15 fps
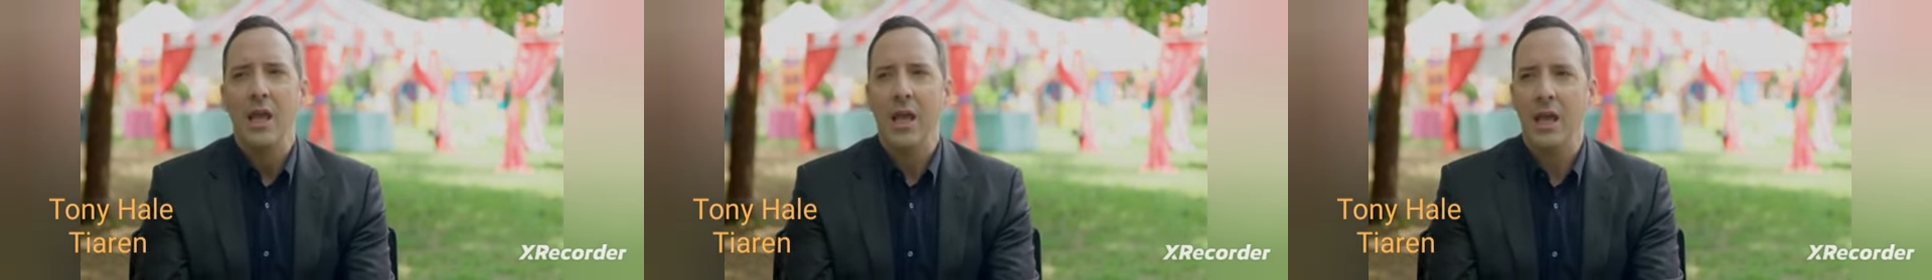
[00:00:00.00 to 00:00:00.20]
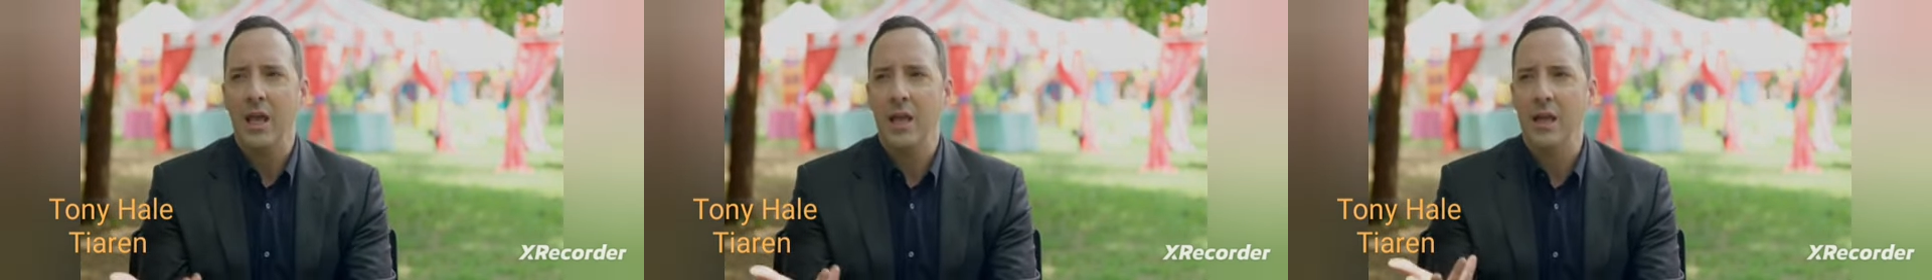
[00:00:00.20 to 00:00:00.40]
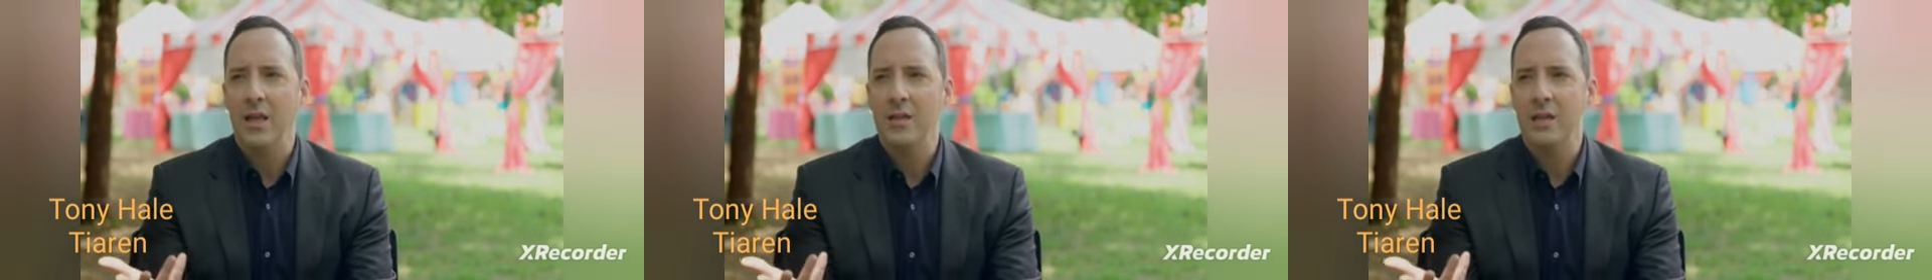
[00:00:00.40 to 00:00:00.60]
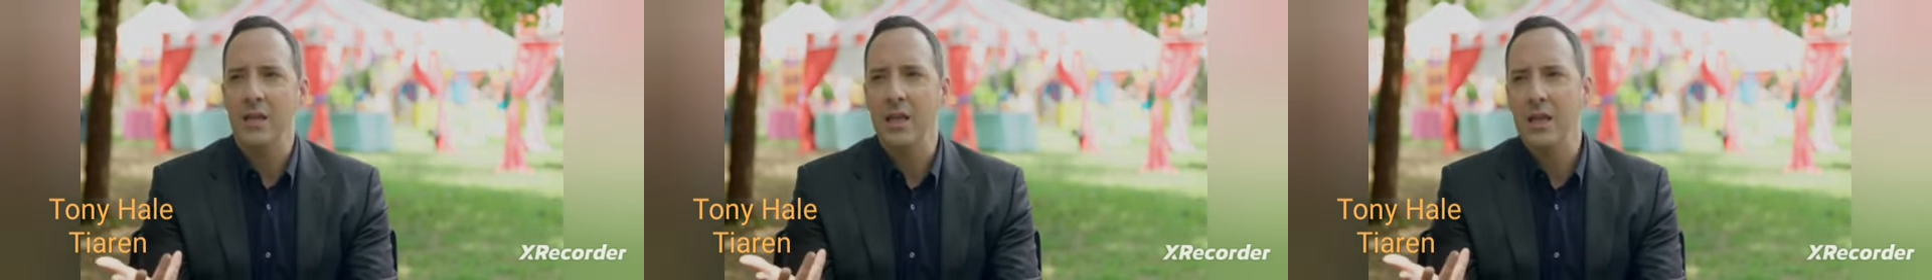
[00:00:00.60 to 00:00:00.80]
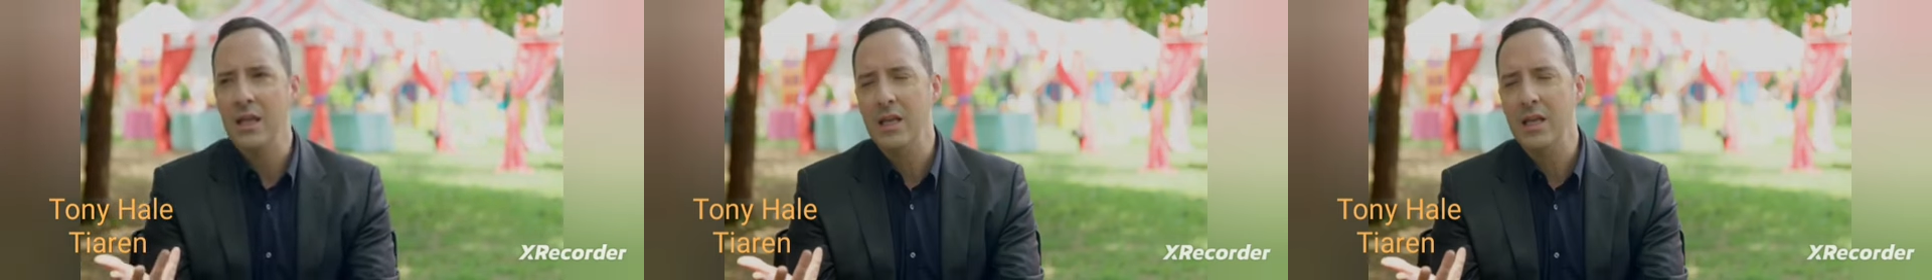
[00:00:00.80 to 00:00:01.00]
And
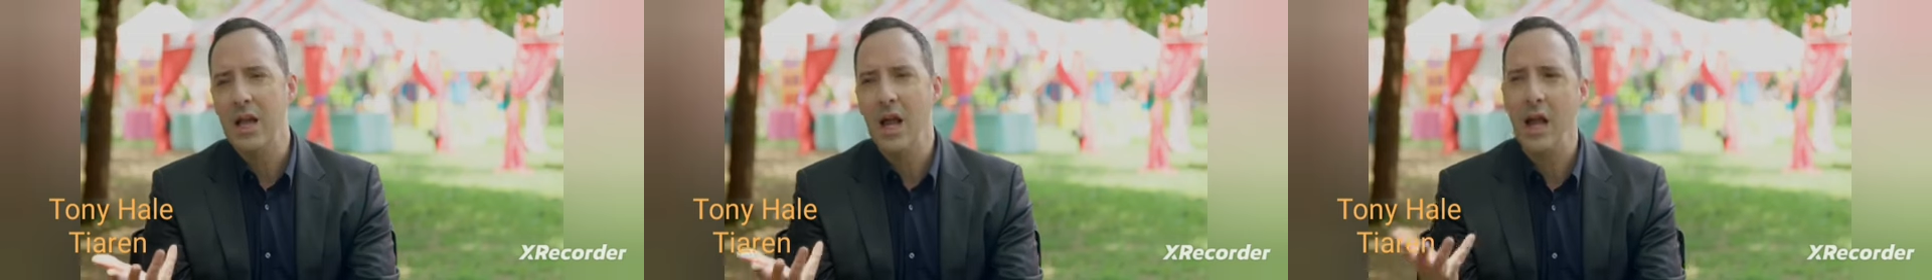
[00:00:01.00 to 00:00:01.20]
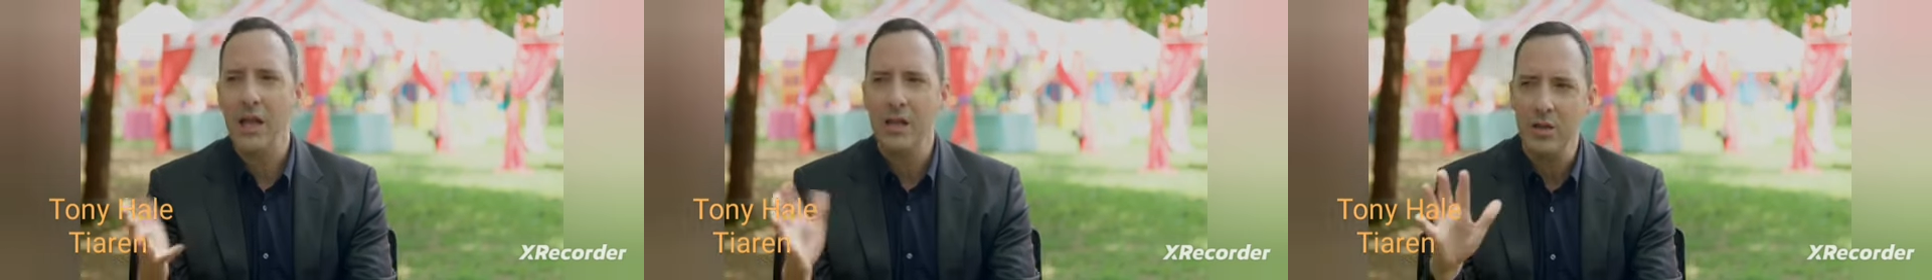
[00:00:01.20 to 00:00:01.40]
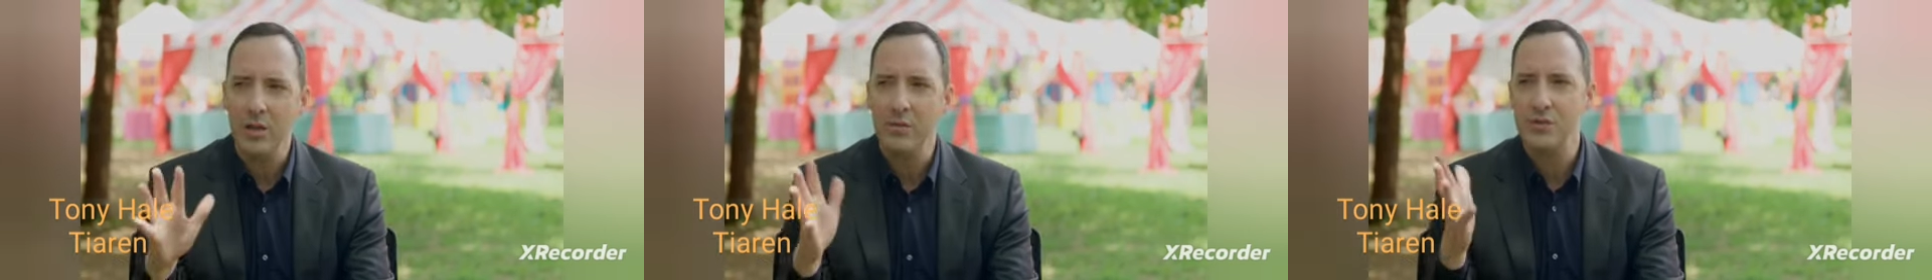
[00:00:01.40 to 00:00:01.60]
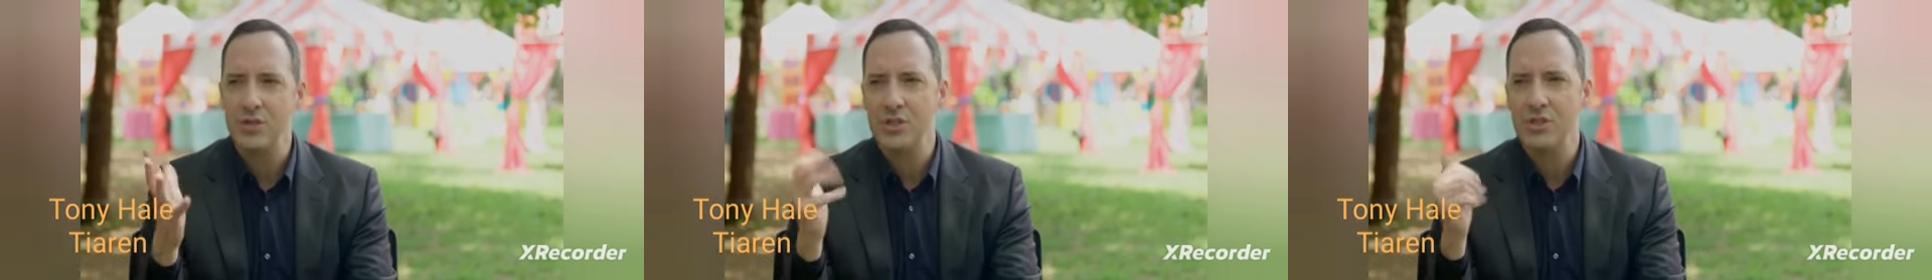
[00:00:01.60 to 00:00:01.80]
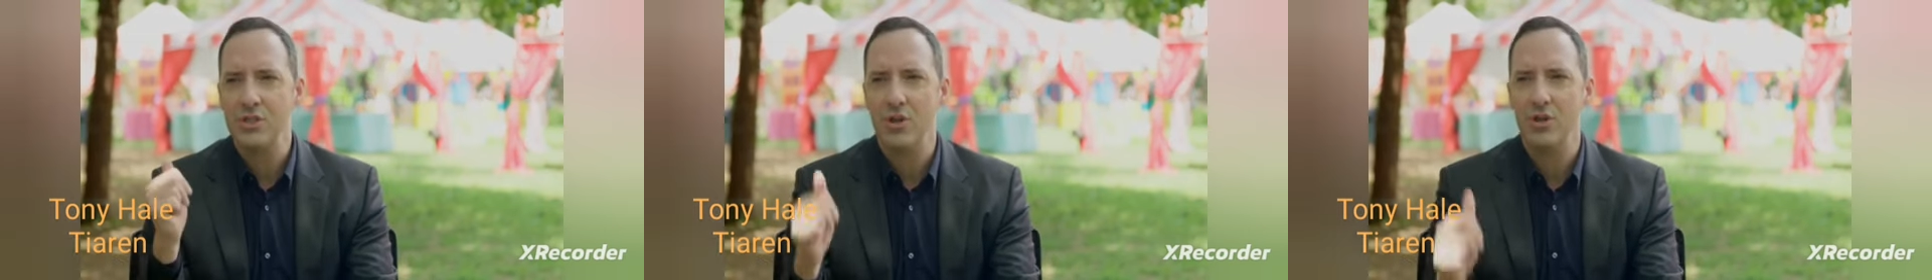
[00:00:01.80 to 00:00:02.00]
he kind of
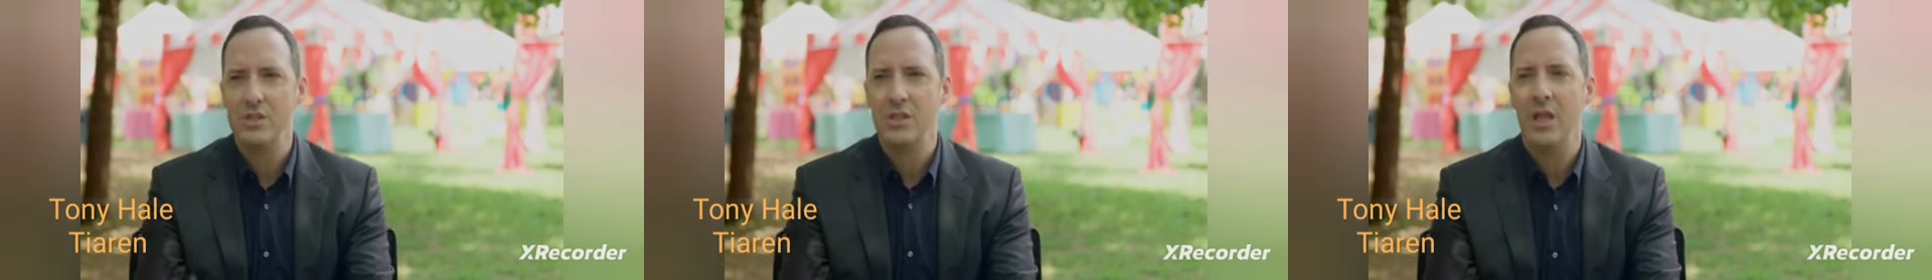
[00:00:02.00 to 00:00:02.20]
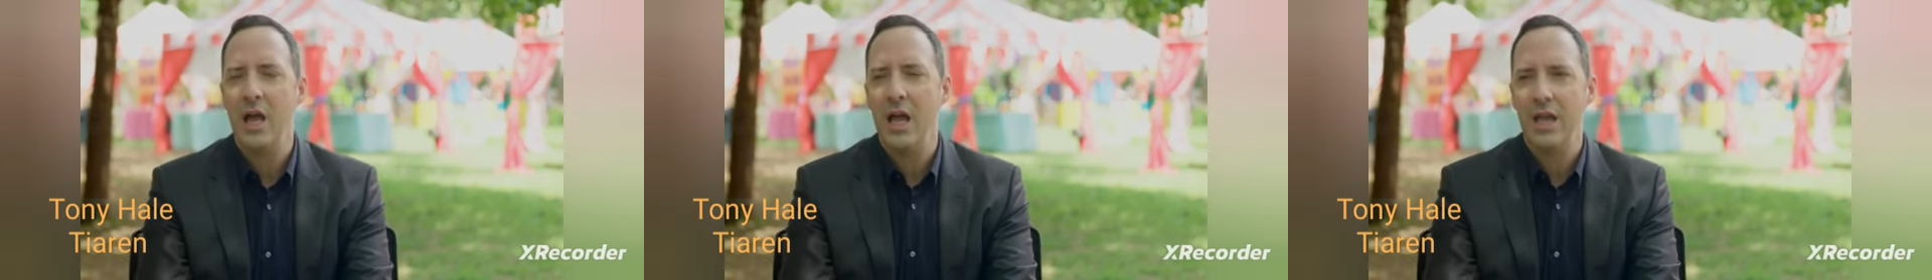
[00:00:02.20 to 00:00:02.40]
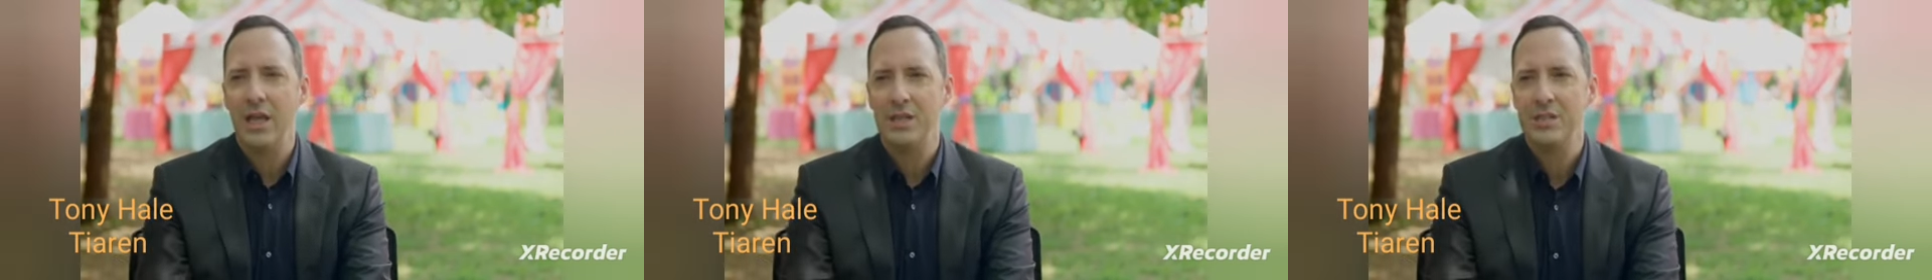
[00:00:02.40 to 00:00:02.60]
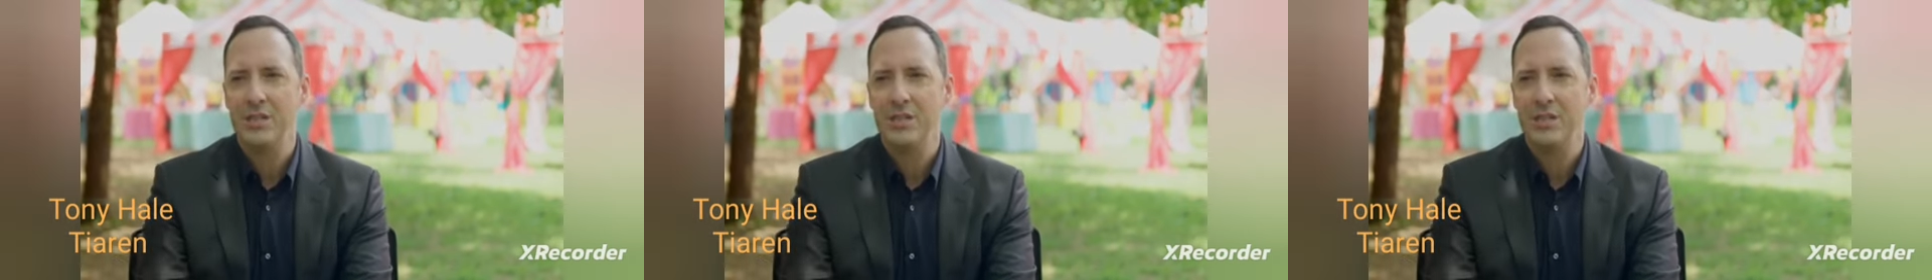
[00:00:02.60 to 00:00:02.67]
just starts lying,